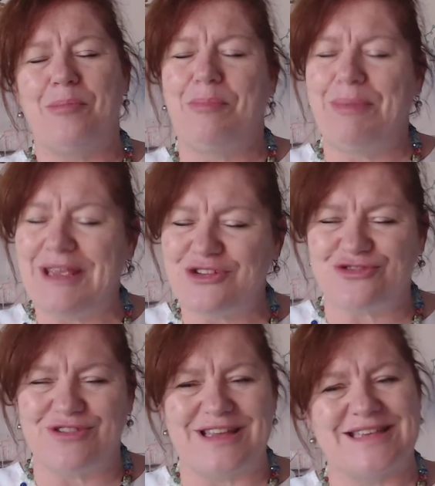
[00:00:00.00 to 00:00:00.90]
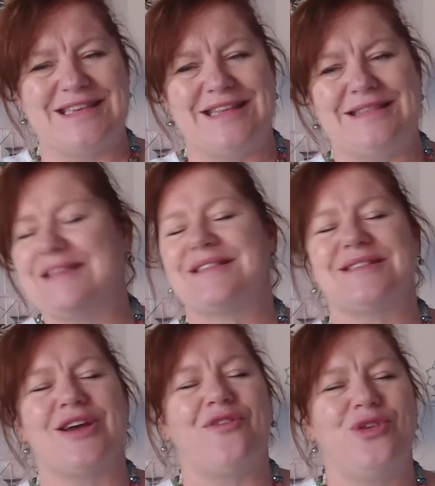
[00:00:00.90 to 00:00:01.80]
big triggers in this
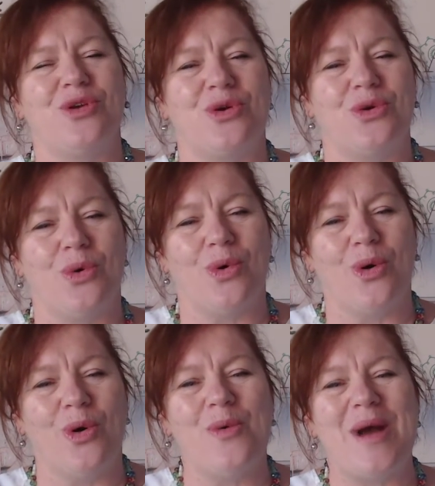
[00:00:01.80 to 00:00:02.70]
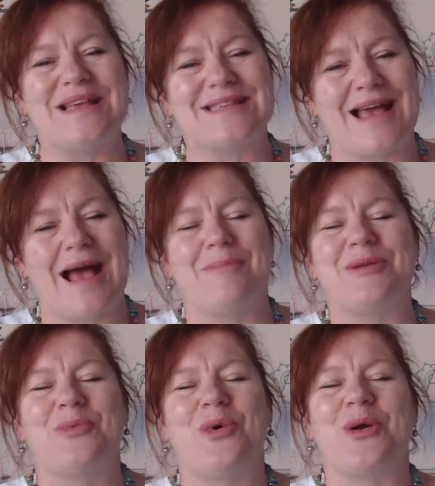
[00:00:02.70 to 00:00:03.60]
stuff, you can always come
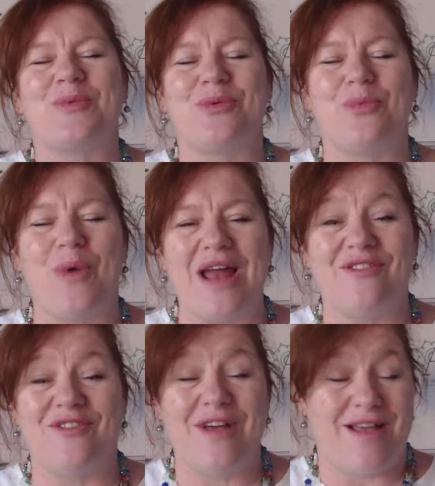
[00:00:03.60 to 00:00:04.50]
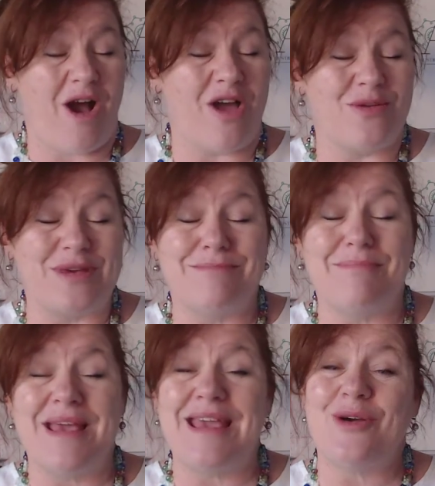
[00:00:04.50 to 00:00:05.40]
and work with either with
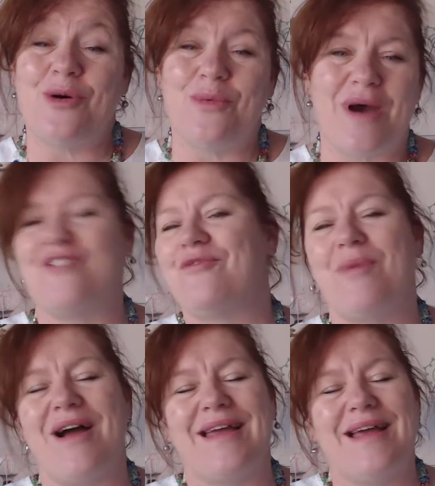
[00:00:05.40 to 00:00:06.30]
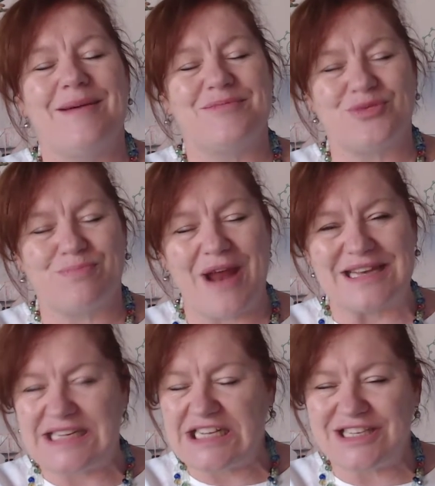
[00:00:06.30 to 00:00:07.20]
me or one of my
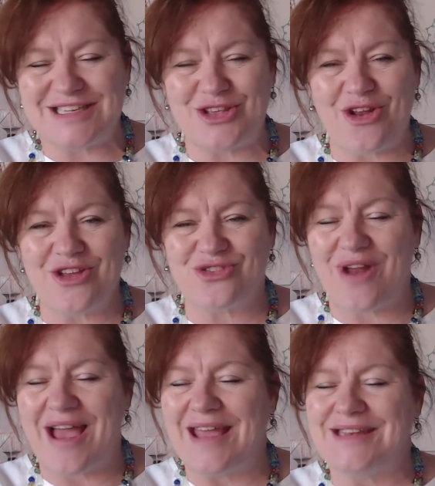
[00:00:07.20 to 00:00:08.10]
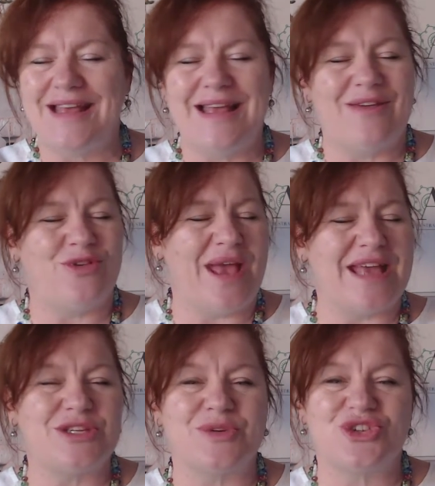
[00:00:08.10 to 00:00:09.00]
practitioners that I trained. If you
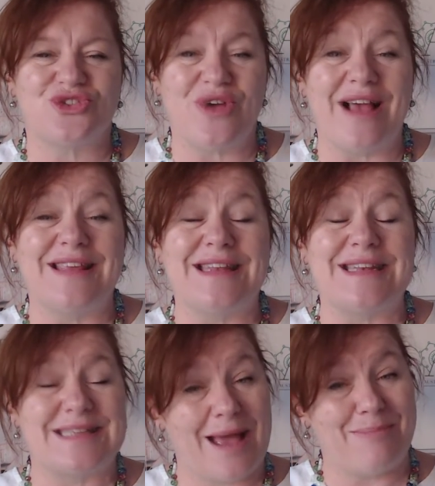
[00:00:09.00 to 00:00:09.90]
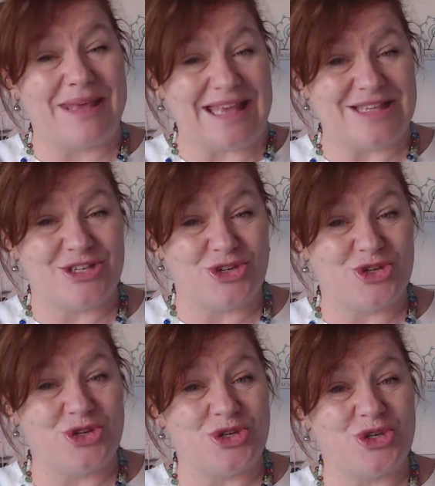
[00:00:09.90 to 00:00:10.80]
head to
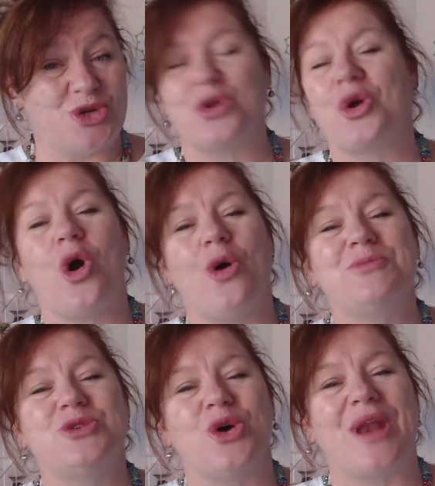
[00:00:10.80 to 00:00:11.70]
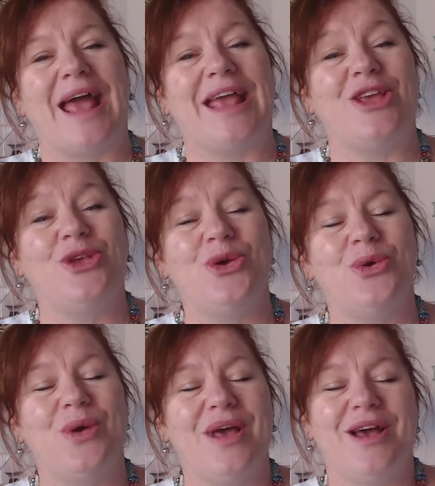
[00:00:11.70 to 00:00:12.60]

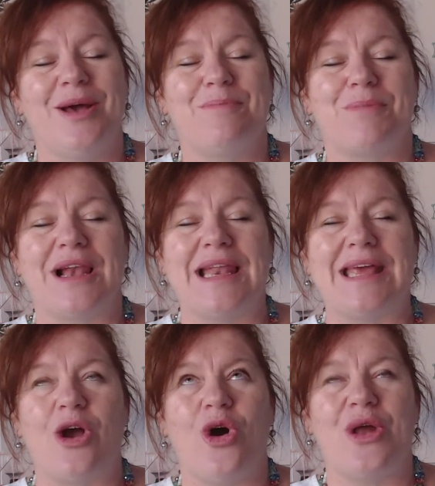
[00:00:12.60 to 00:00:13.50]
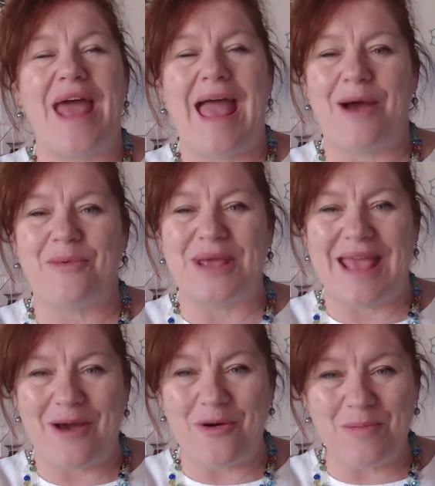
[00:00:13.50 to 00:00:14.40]
australiantappinginstitute.com.au, click on how we
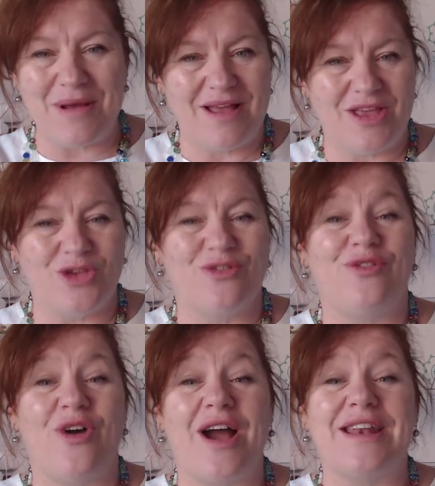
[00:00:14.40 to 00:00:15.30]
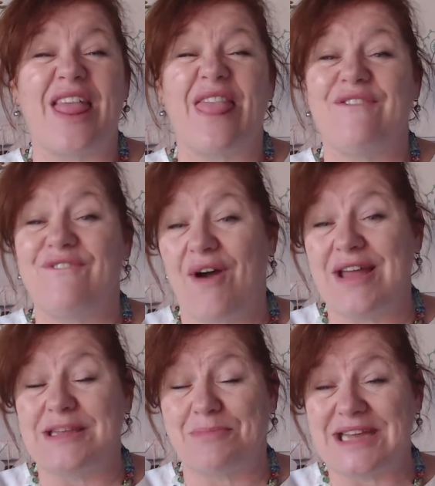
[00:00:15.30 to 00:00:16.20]
help, you'll find the
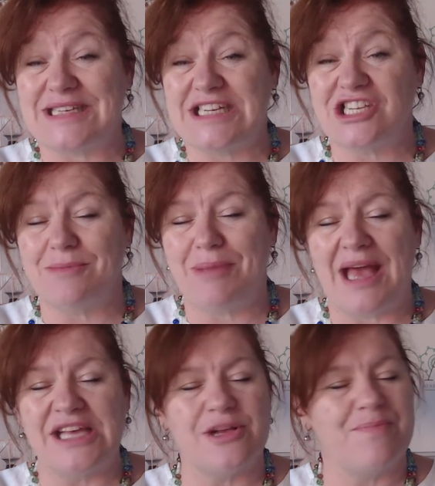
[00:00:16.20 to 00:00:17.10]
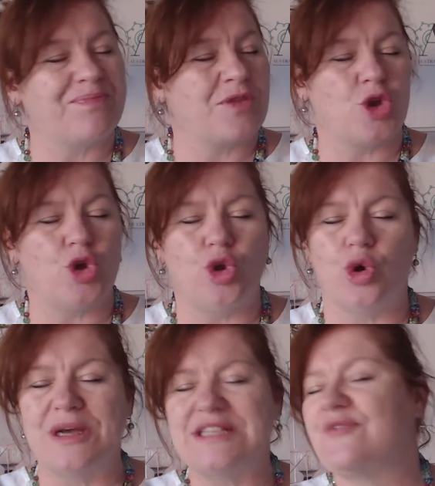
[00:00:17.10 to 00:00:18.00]
Find a Practitioner page. You can
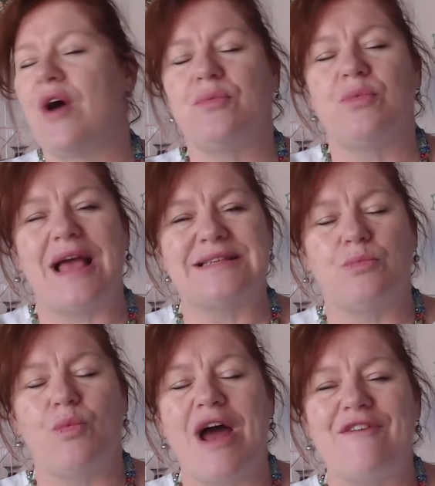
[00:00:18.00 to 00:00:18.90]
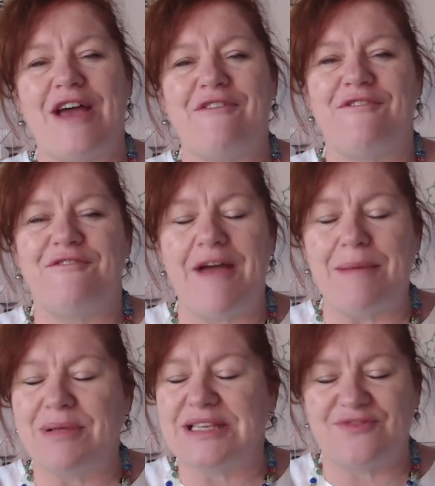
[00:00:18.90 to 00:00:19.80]
always find as one of our
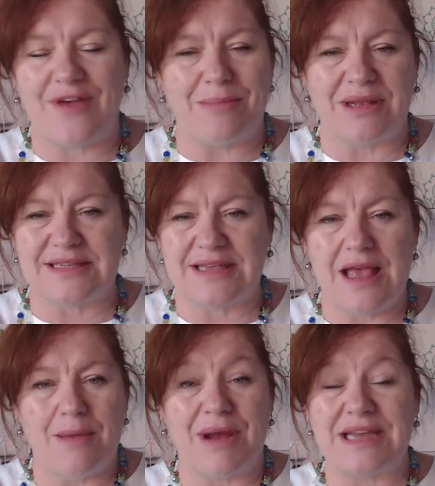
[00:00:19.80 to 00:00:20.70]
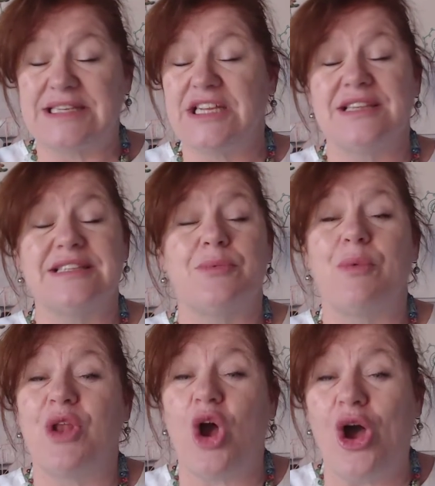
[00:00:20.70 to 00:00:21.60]
fabulous practitioners that we
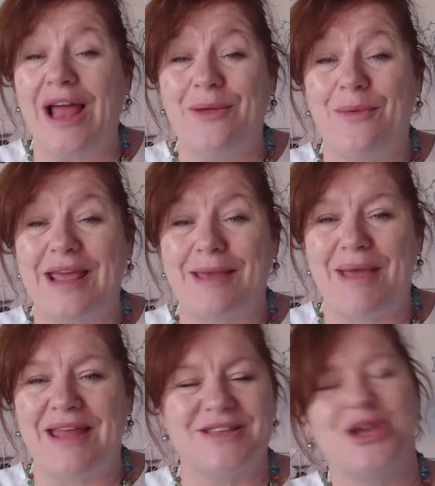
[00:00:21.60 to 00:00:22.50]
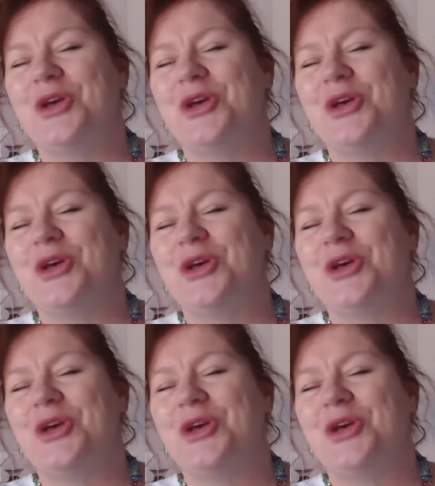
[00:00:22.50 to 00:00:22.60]
would highly recommend